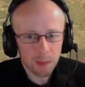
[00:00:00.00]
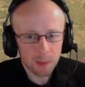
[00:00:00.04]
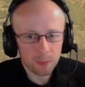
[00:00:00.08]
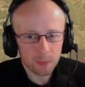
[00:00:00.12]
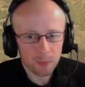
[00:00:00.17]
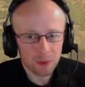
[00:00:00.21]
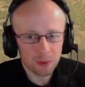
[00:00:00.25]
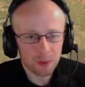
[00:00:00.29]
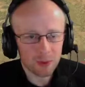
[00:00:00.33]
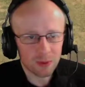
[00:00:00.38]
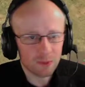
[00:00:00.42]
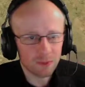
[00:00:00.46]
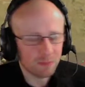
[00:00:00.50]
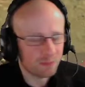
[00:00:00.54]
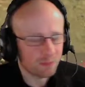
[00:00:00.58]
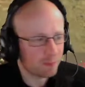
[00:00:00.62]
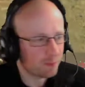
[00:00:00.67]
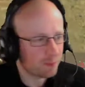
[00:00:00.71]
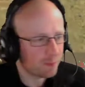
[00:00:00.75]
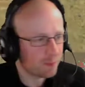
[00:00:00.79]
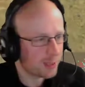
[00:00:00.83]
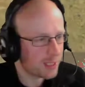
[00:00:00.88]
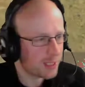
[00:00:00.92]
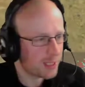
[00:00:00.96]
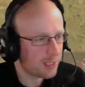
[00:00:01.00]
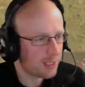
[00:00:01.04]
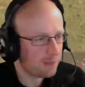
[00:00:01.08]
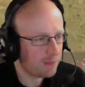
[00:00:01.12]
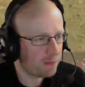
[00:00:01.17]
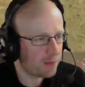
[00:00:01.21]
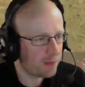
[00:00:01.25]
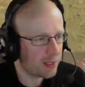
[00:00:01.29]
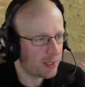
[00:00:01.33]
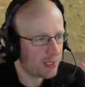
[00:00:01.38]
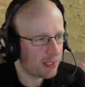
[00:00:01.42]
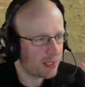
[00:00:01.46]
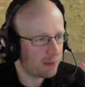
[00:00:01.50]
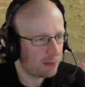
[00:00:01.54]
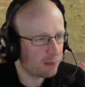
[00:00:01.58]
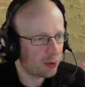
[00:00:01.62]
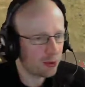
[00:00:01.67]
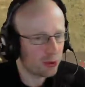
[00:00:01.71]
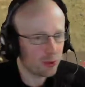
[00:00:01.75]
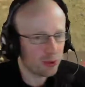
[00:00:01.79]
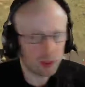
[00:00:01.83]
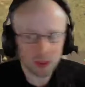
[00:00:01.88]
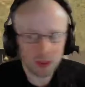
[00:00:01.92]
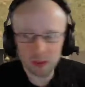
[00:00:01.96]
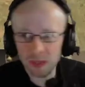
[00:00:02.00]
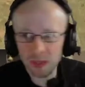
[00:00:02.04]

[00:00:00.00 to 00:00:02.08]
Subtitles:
But pretty brutal.